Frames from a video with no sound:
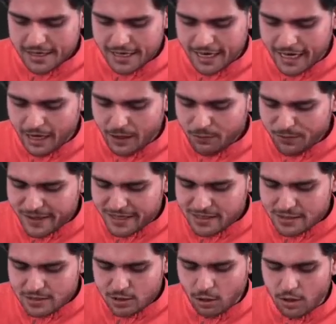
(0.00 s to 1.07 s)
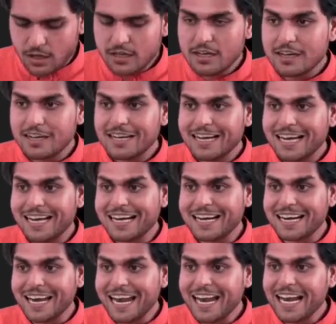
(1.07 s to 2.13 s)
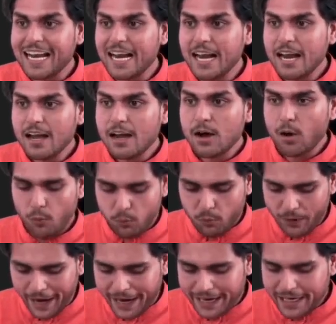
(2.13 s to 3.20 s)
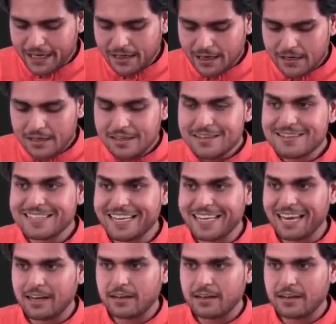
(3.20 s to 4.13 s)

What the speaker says: fs.readFileSync,